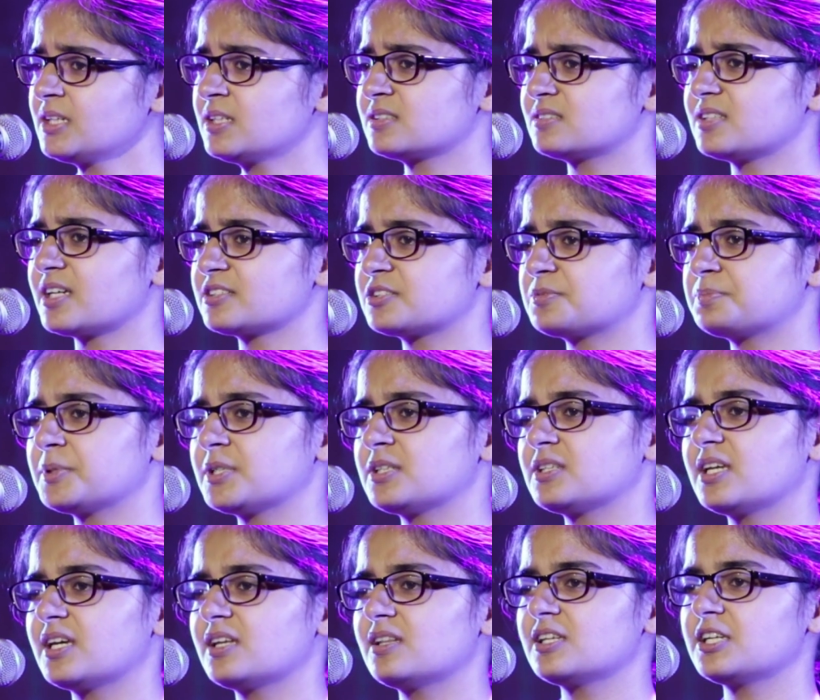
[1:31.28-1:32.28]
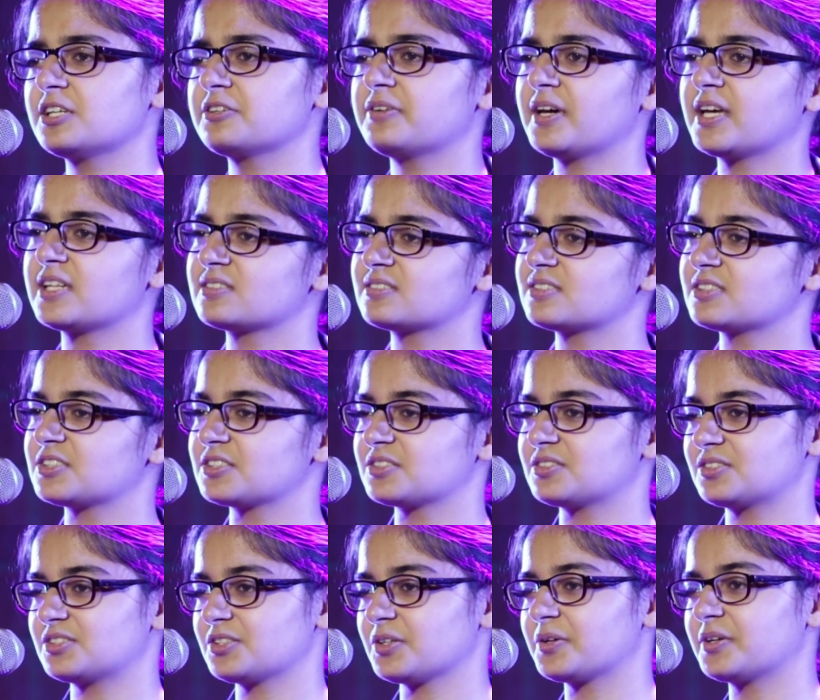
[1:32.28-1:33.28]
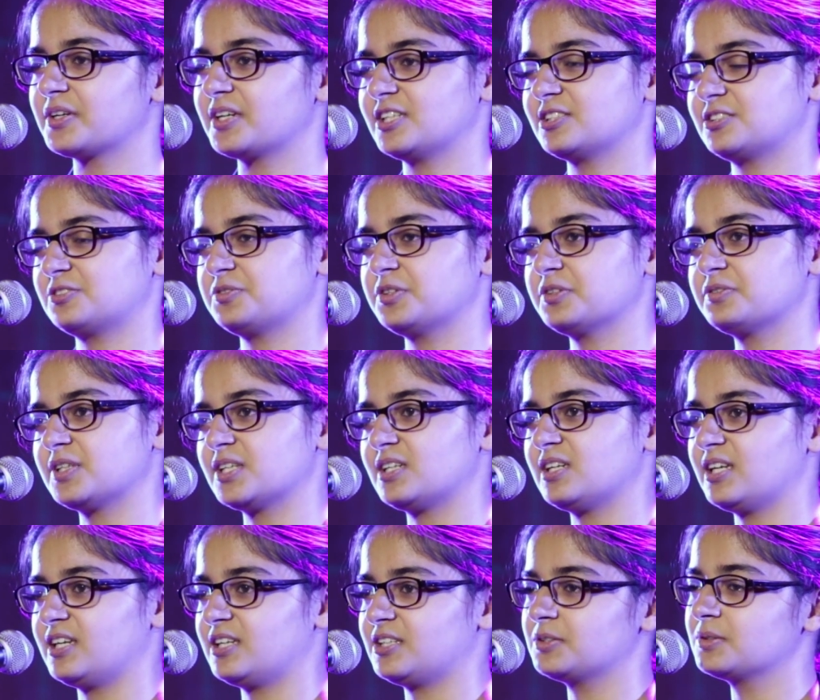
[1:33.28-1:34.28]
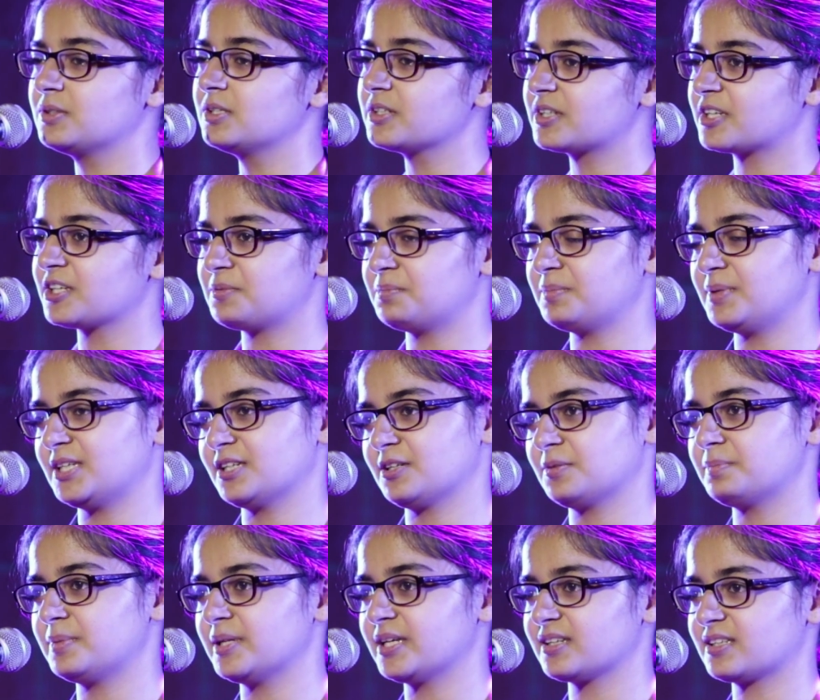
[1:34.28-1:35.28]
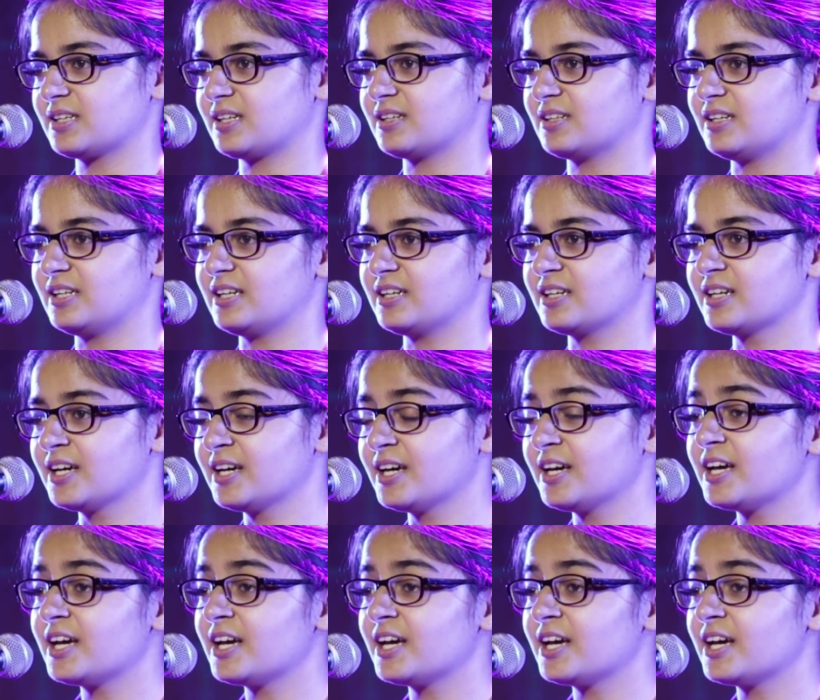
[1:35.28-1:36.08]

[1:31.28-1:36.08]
As I spin daily events into stories vividly, you look at me unblinkingly.